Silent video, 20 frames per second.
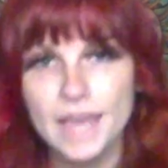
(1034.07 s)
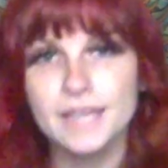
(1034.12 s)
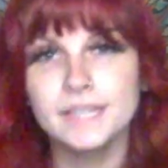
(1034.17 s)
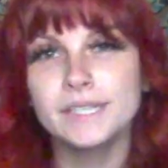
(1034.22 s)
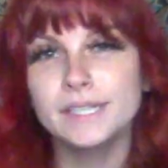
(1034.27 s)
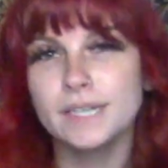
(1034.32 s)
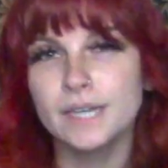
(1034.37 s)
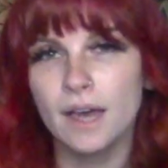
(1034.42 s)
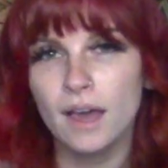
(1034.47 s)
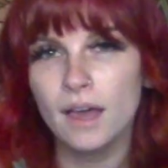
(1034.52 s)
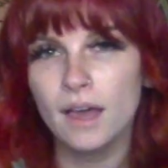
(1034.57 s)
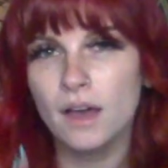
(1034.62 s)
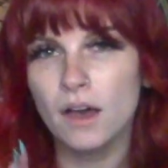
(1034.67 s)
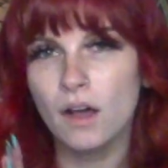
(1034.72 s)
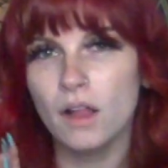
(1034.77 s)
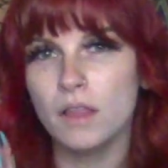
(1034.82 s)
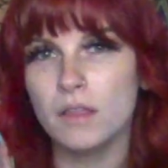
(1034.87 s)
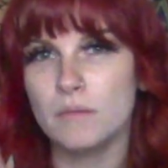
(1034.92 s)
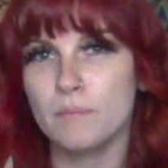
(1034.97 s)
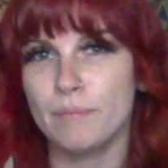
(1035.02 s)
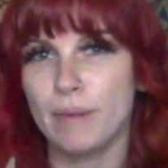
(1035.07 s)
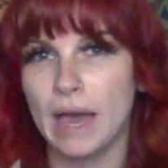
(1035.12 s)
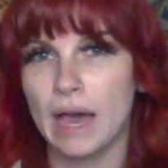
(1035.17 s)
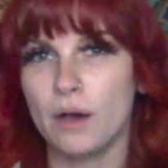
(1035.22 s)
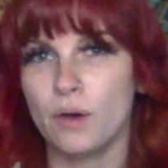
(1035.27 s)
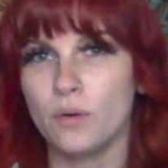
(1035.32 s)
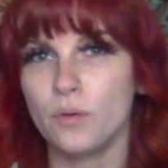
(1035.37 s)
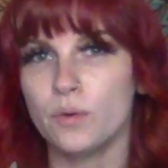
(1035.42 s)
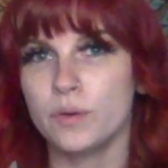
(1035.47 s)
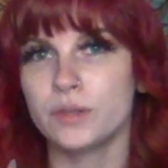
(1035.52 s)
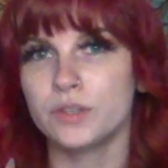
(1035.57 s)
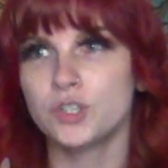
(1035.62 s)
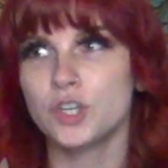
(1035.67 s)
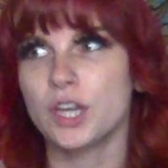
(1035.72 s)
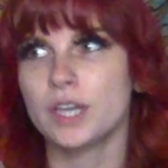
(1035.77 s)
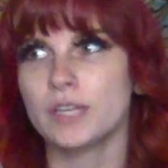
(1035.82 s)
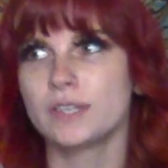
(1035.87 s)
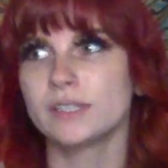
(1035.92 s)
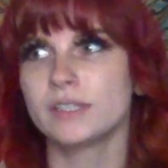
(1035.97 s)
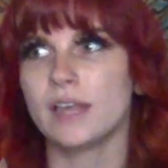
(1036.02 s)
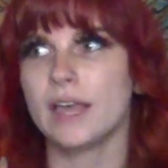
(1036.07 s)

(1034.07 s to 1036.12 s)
It's not all about just,